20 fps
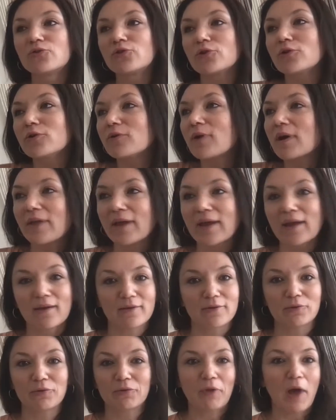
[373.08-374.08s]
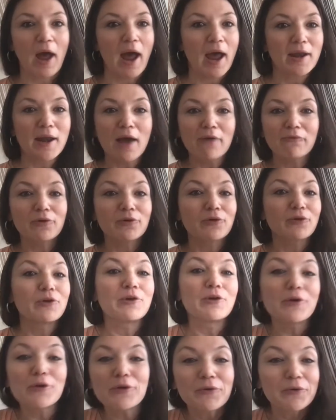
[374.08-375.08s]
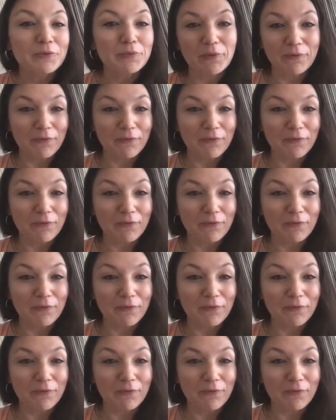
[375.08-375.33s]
do like, I never knew